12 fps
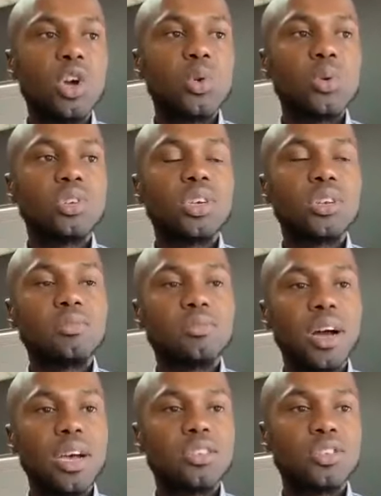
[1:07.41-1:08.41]
which
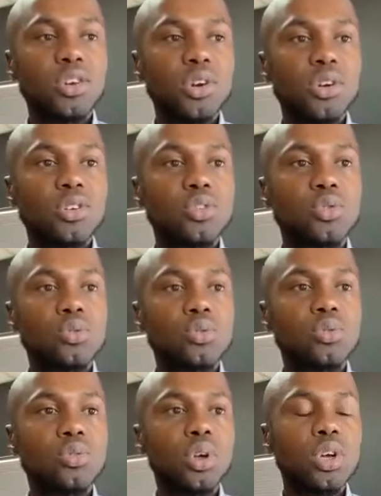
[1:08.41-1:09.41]
advised her
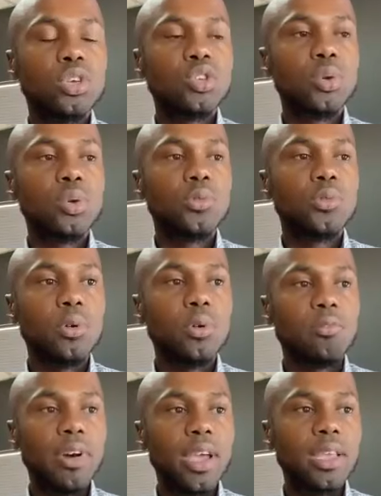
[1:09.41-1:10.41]
to sort of go
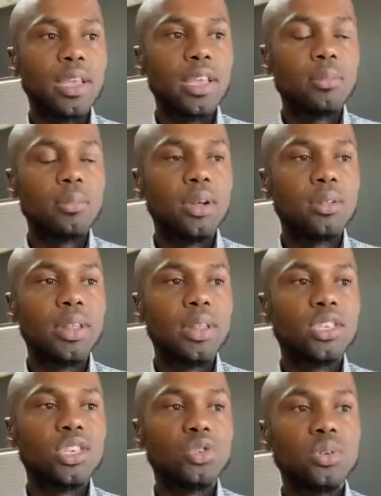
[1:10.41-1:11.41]
via email
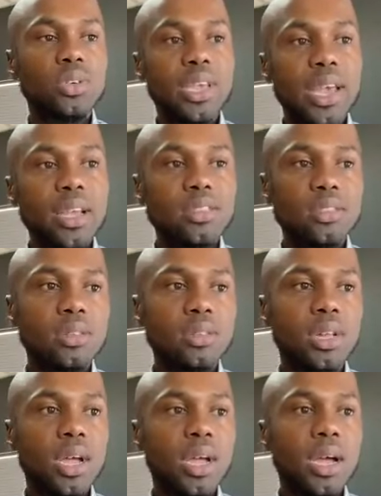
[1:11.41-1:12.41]
that she could cancel